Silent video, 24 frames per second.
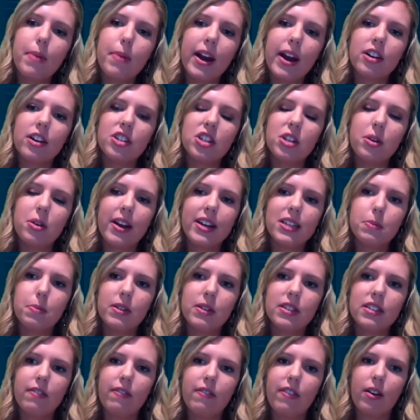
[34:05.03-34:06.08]
compared to a
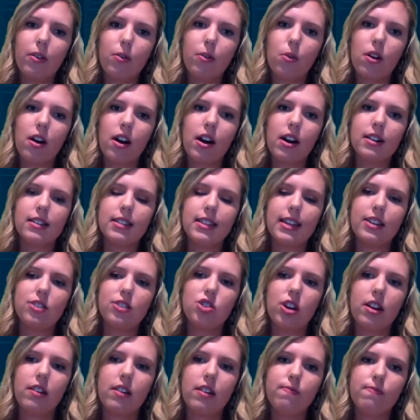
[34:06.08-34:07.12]
specific
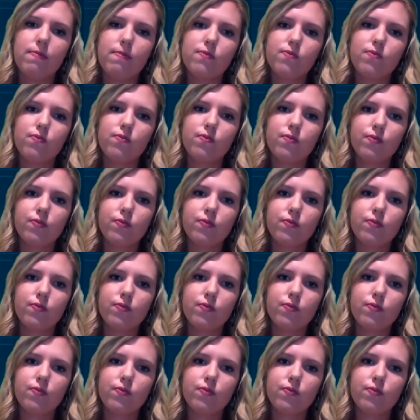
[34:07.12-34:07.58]
organization?